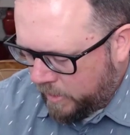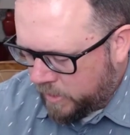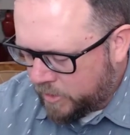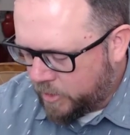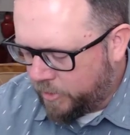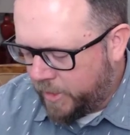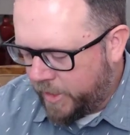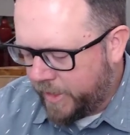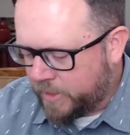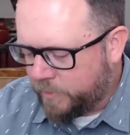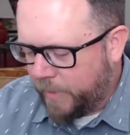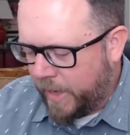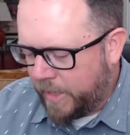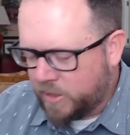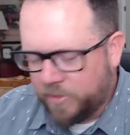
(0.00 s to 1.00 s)
So the next
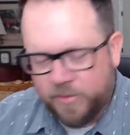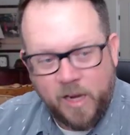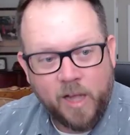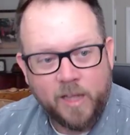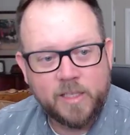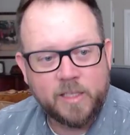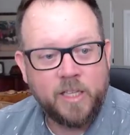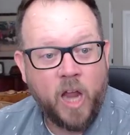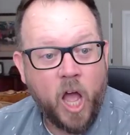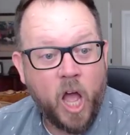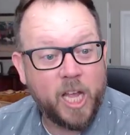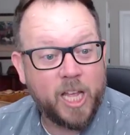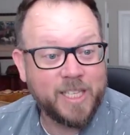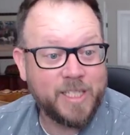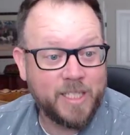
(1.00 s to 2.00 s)
batch of not
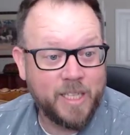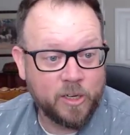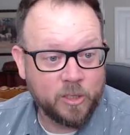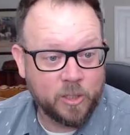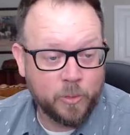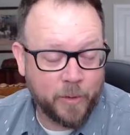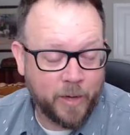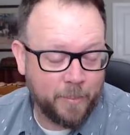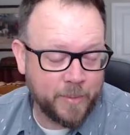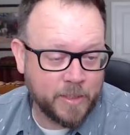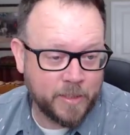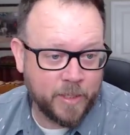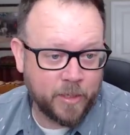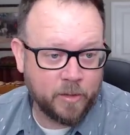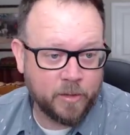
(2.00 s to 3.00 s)
knock stickers will not be
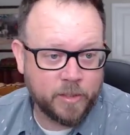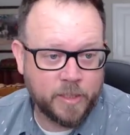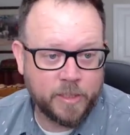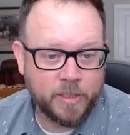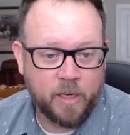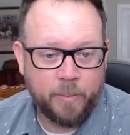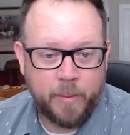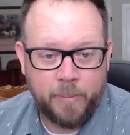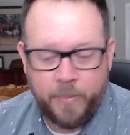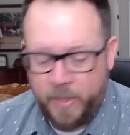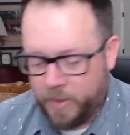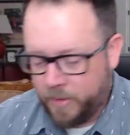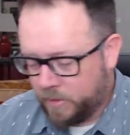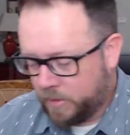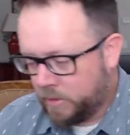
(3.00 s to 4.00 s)
stickers. It's going to be
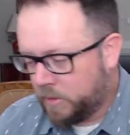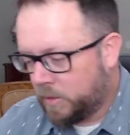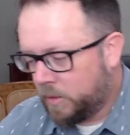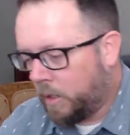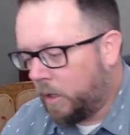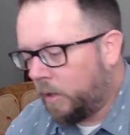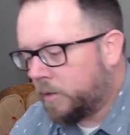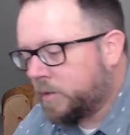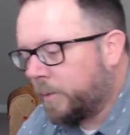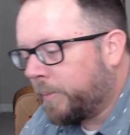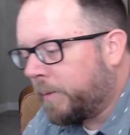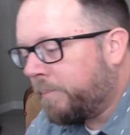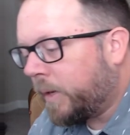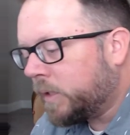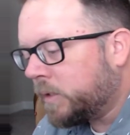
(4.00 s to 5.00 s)
pins. Uh, it's going to
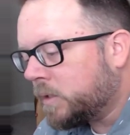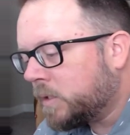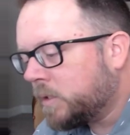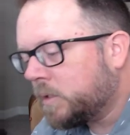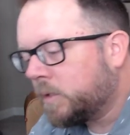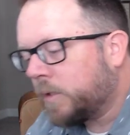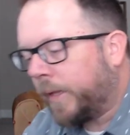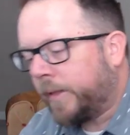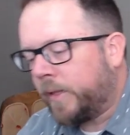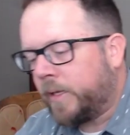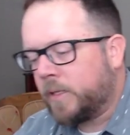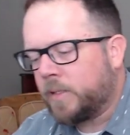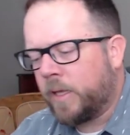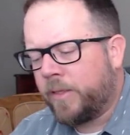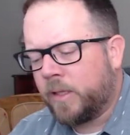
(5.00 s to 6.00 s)
be buttons like
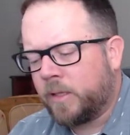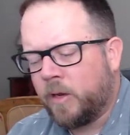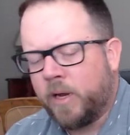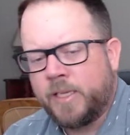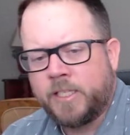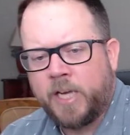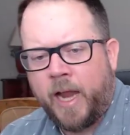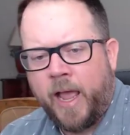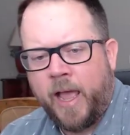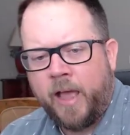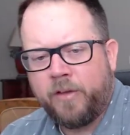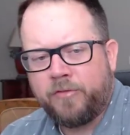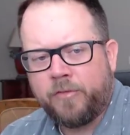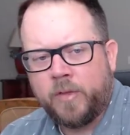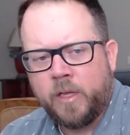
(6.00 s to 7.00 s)
these. I think they're inch and a
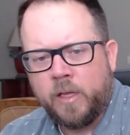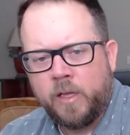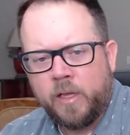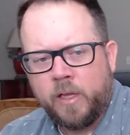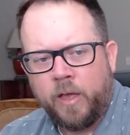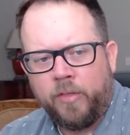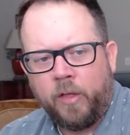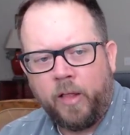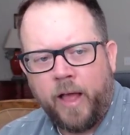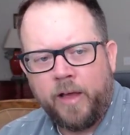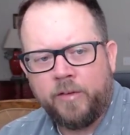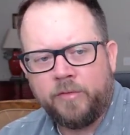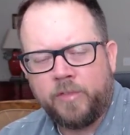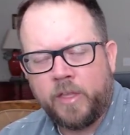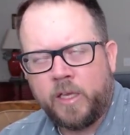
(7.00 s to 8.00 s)
half, and they'll
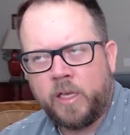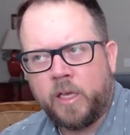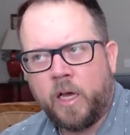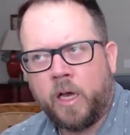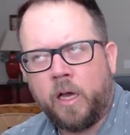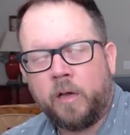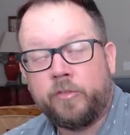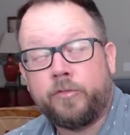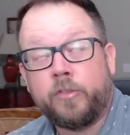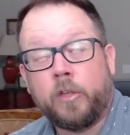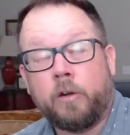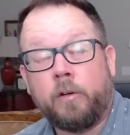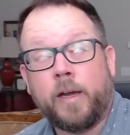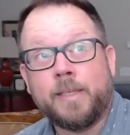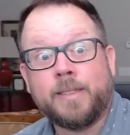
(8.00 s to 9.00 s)
have the uh,
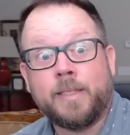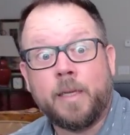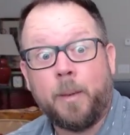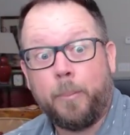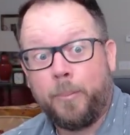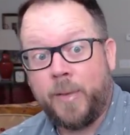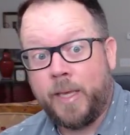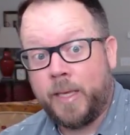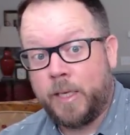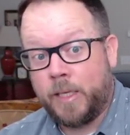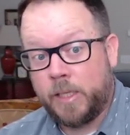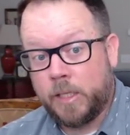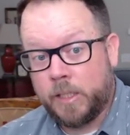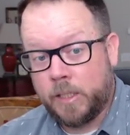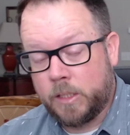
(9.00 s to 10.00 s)
fluorescent
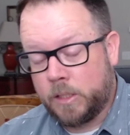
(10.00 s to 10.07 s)
pink